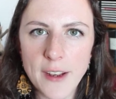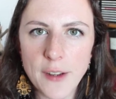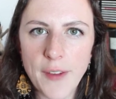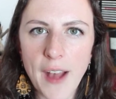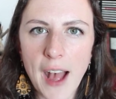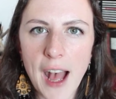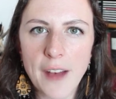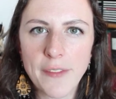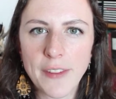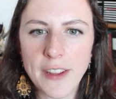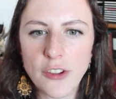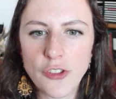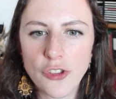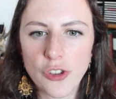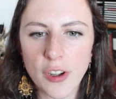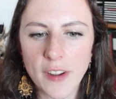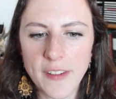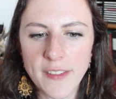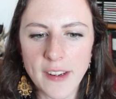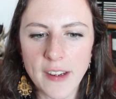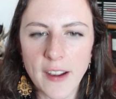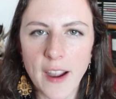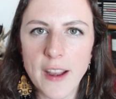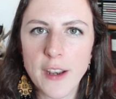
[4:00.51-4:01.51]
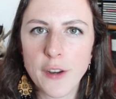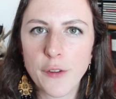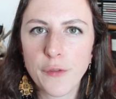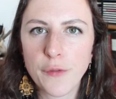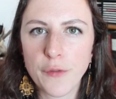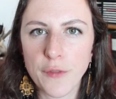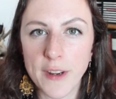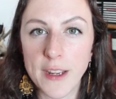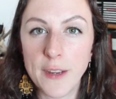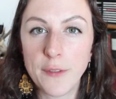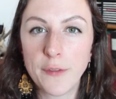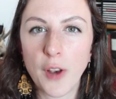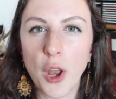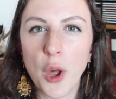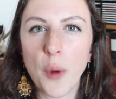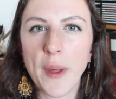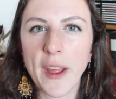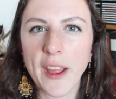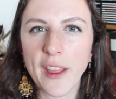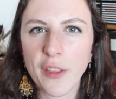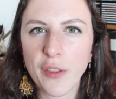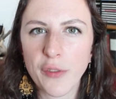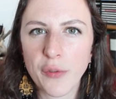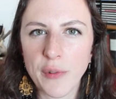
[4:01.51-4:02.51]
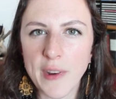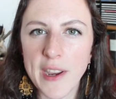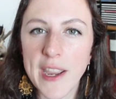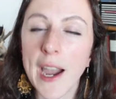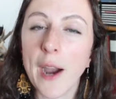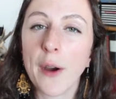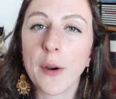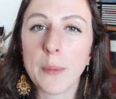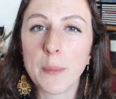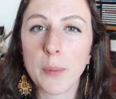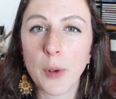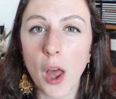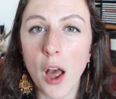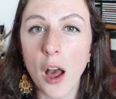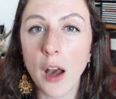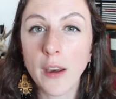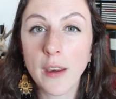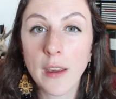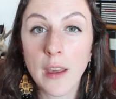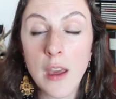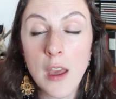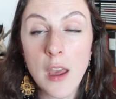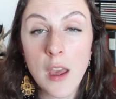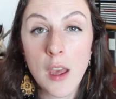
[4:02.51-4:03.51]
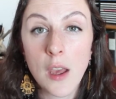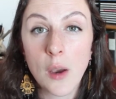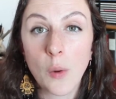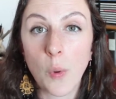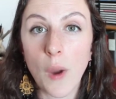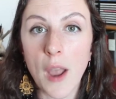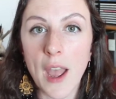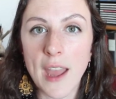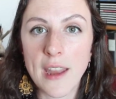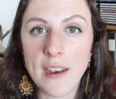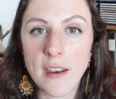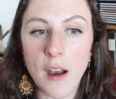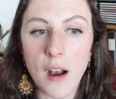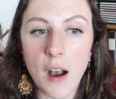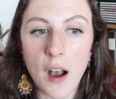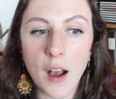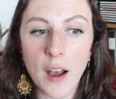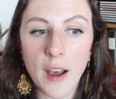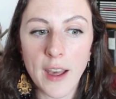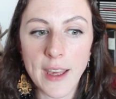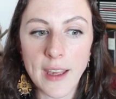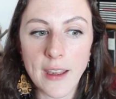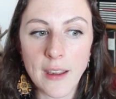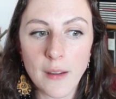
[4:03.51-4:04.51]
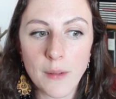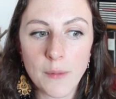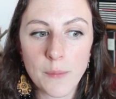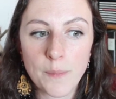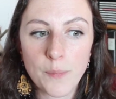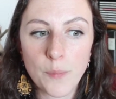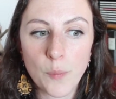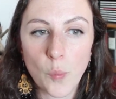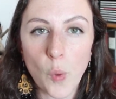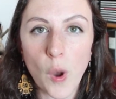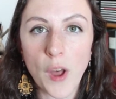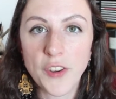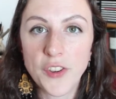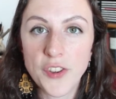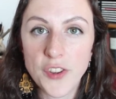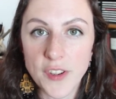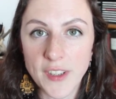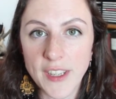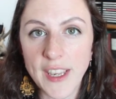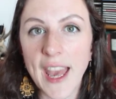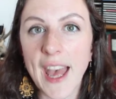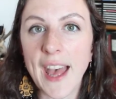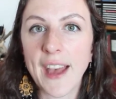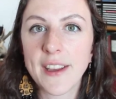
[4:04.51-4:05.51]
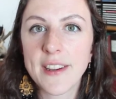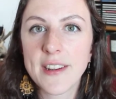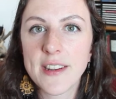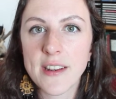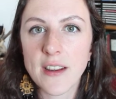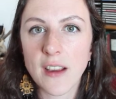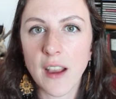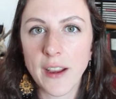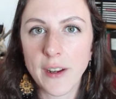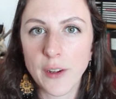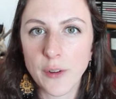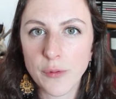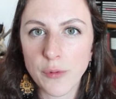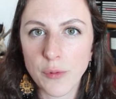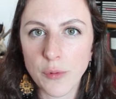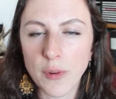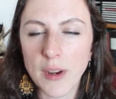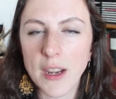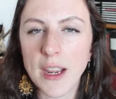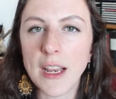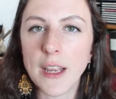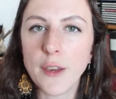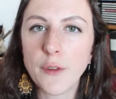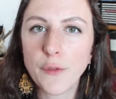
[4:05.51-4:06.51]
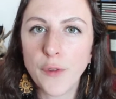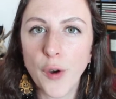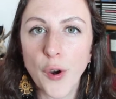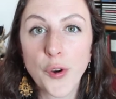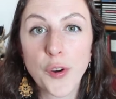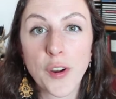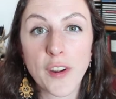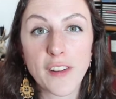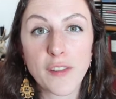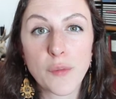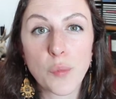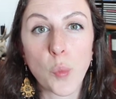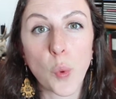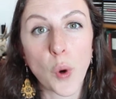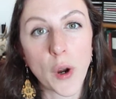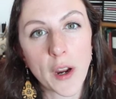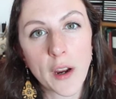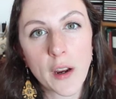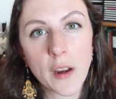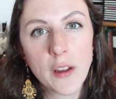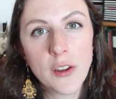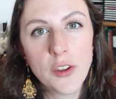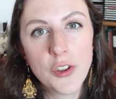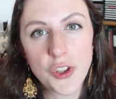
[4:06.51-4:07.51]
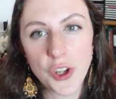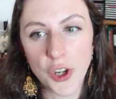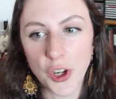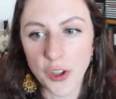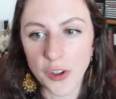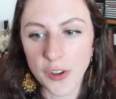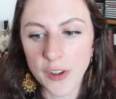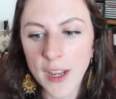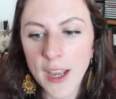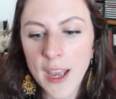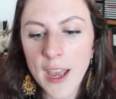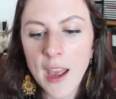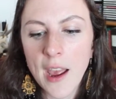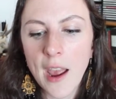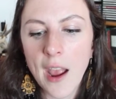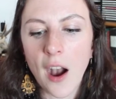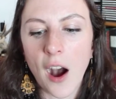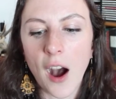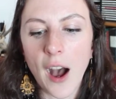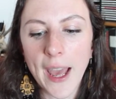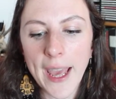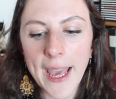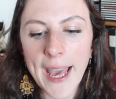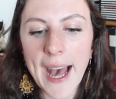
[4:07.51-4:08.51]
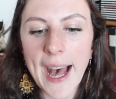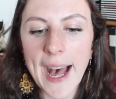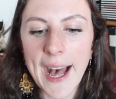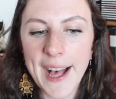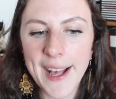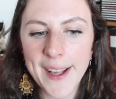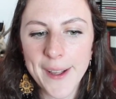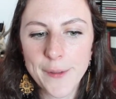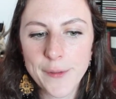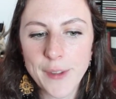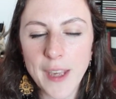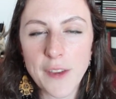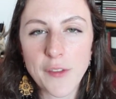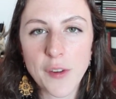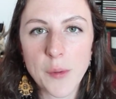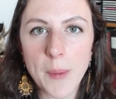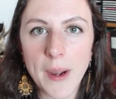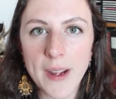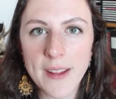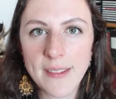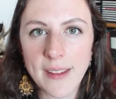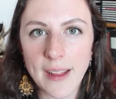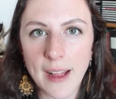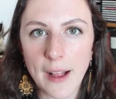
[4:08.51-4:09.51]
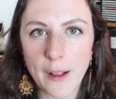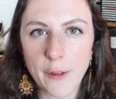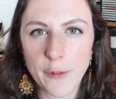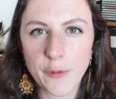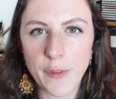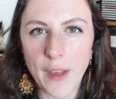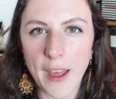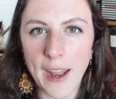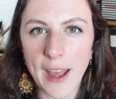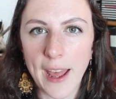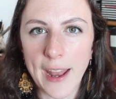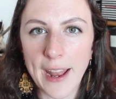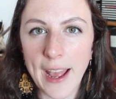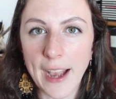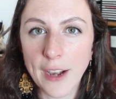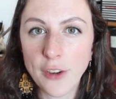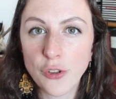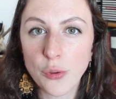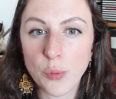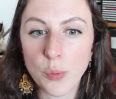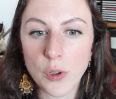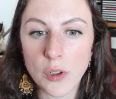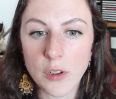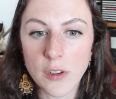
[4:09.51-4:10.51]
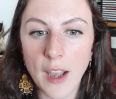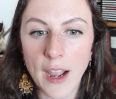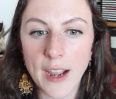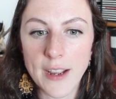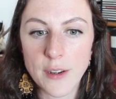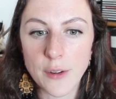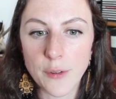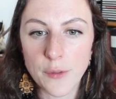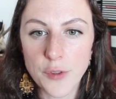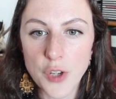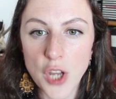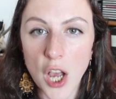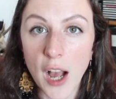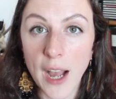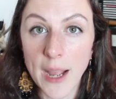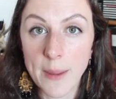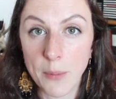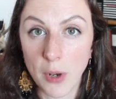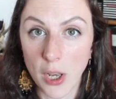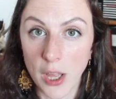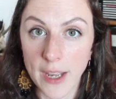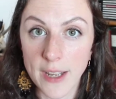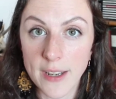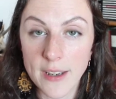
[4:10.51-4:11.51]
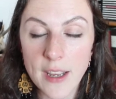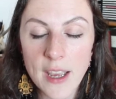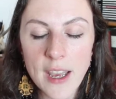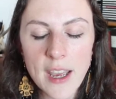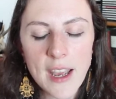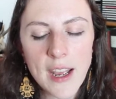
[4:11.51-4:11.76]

of having just a kind of free-flowing 3 hour block when I want to get kind of really focused work done, I have given myself an actual kind of timeline,